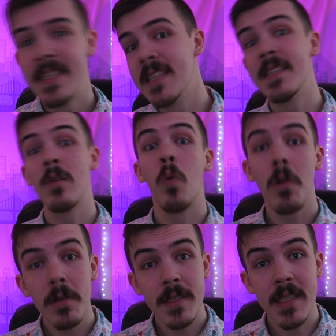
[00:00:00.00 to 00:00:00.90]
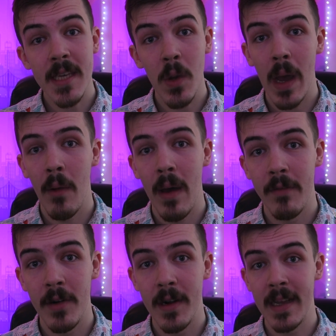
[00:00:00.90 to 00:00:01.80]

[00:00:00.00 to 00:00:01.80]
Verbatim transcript: Disney World's queue, however,